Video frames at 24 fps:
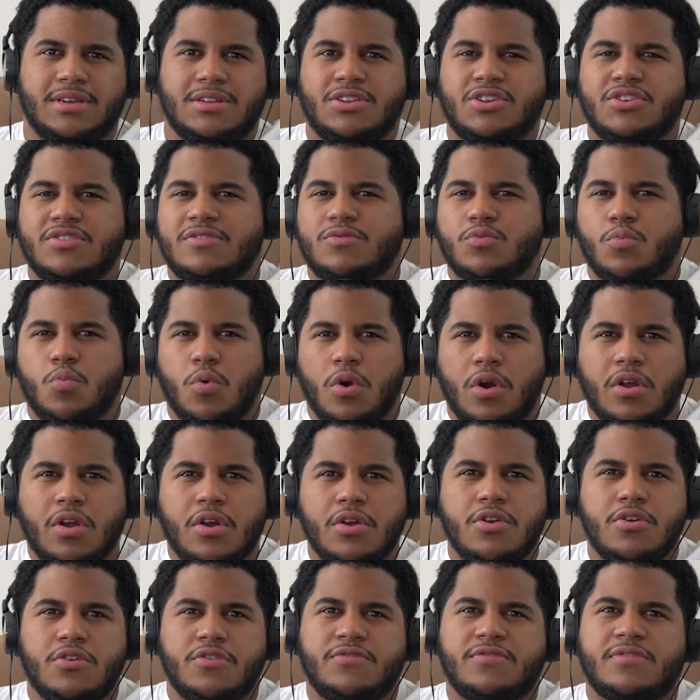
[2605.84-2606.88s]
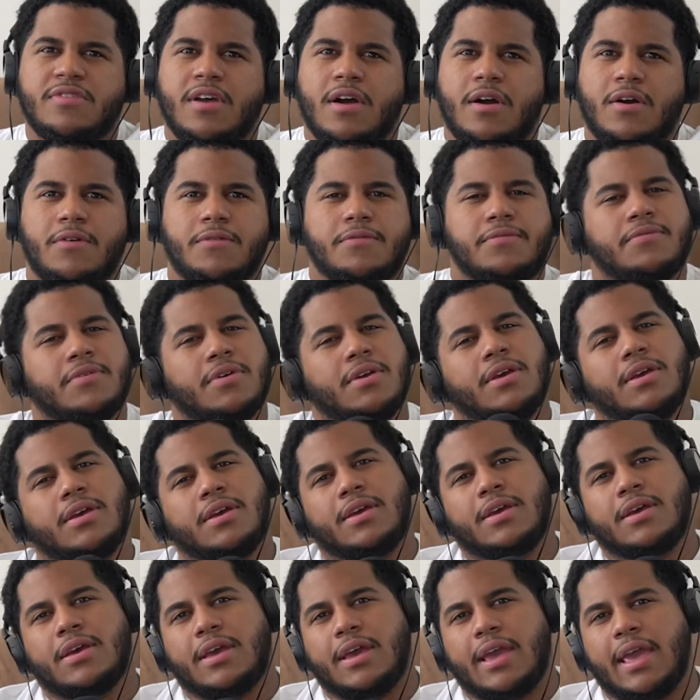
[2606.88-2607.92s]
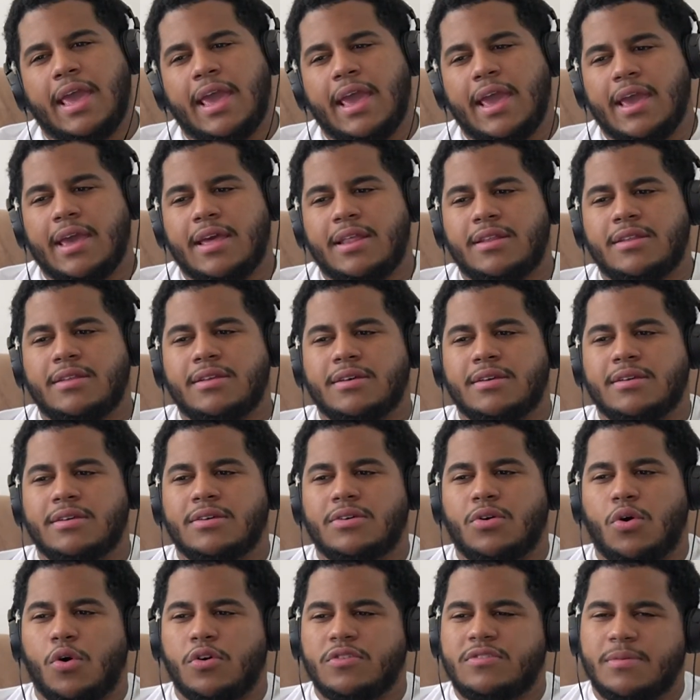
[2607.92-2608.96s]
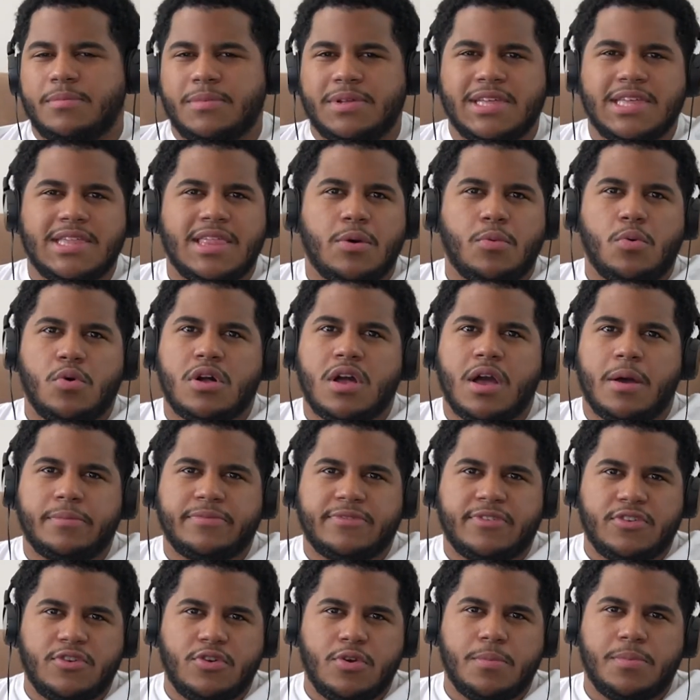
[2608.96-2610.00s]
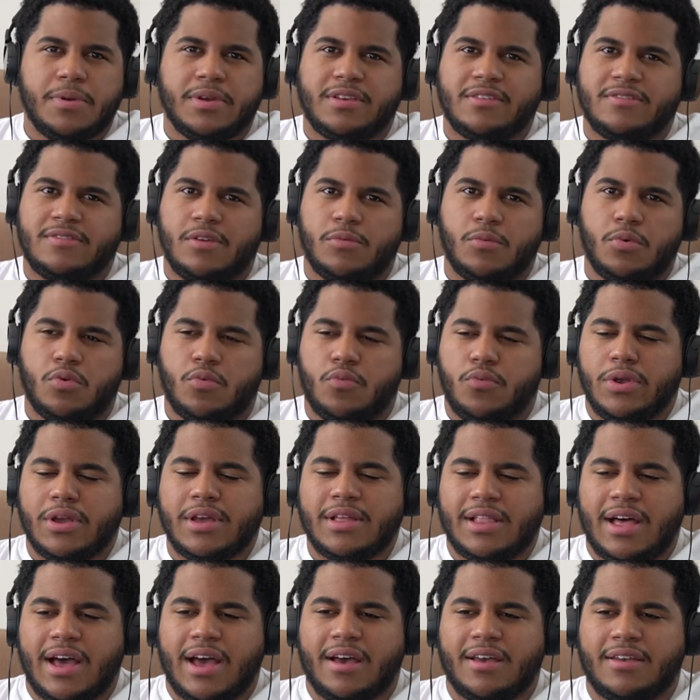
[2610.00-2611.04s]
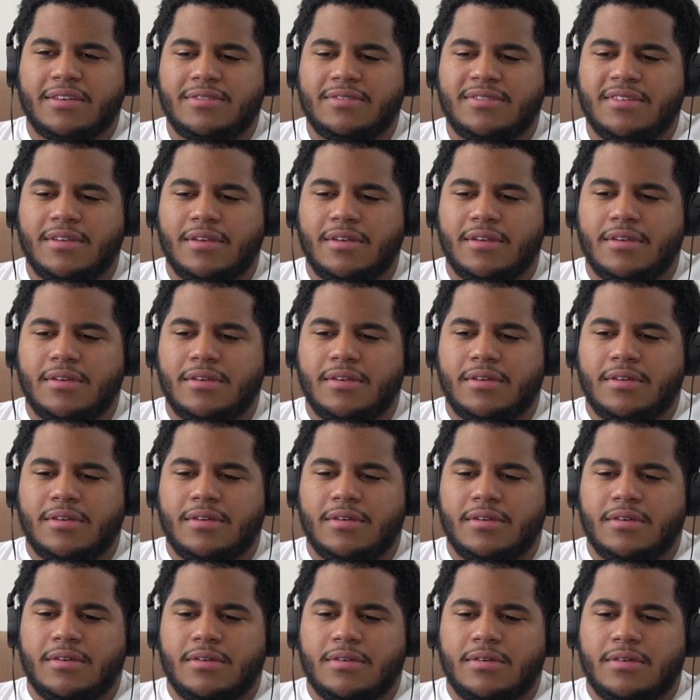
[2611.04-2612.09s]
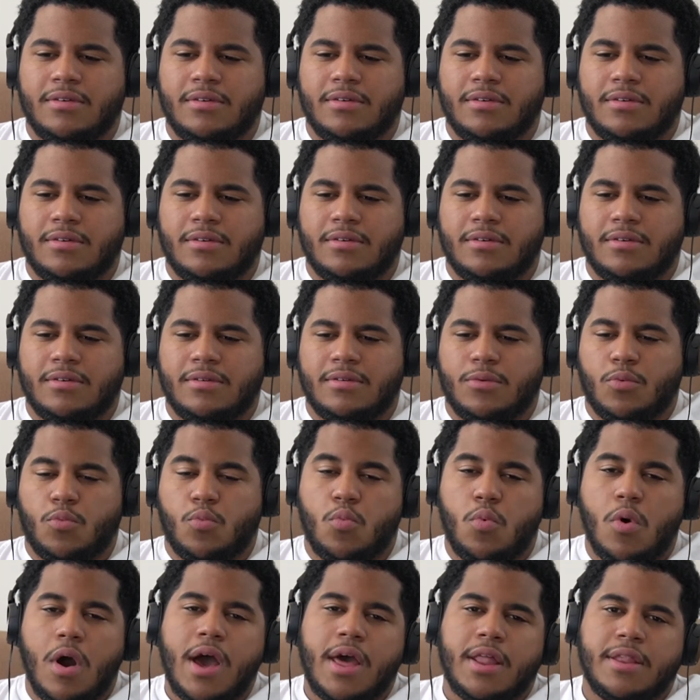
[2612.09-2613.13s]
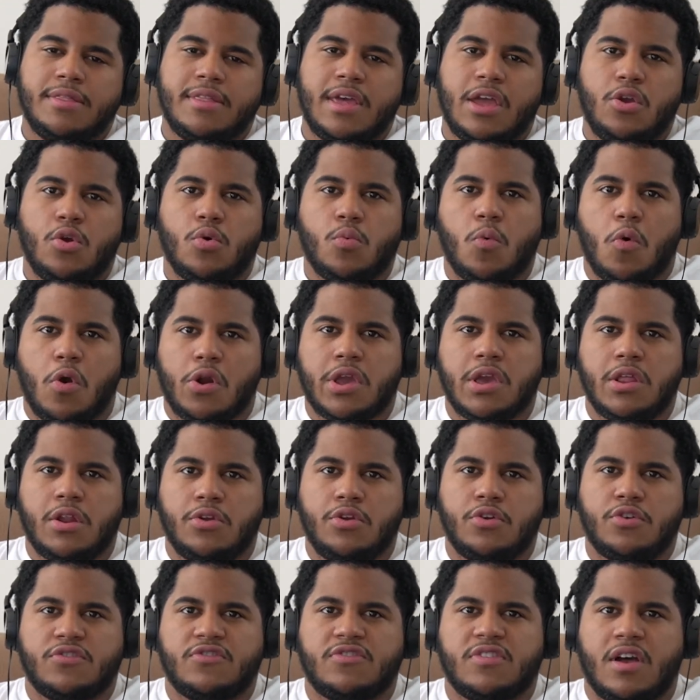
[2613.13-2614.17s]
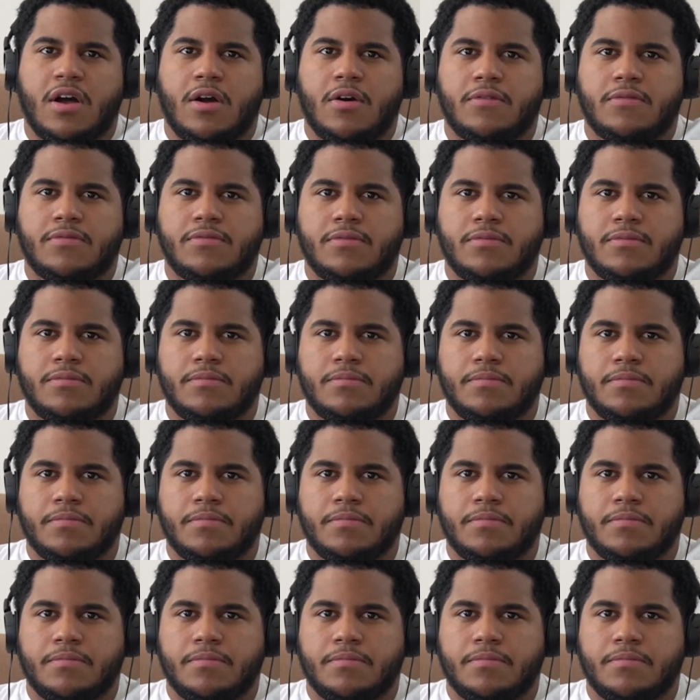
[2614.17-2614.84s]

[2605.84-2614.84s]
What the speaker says: Just work on yourself, and ultimately they will come to you because they will realize, one, that you're working on yourself.